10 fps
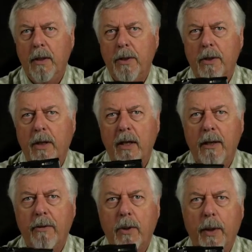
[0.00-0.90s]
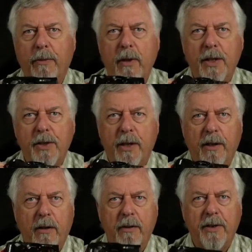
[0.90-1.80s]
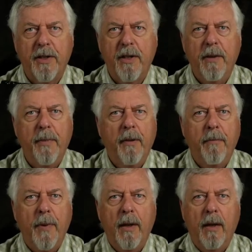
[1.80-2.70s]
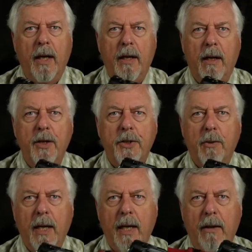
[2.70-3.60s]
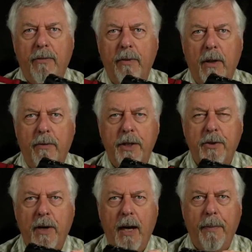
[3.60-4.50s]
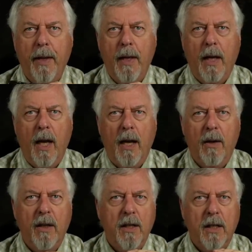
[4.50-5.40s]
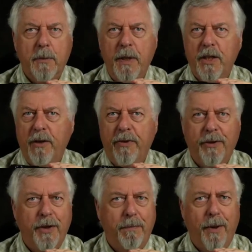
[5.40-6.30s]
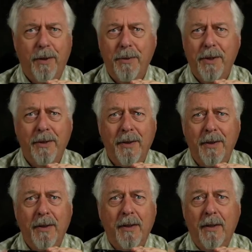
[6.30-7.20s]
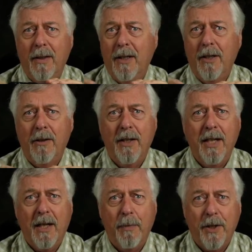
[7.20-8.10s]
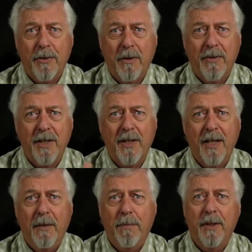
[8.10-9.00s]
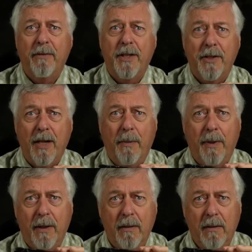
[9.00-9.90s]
So you can leave the quick release on it all of the time. And also I have a wrist strap, and especially if you're in a boat and you've got to take a picture over the side, put the wrist strap on.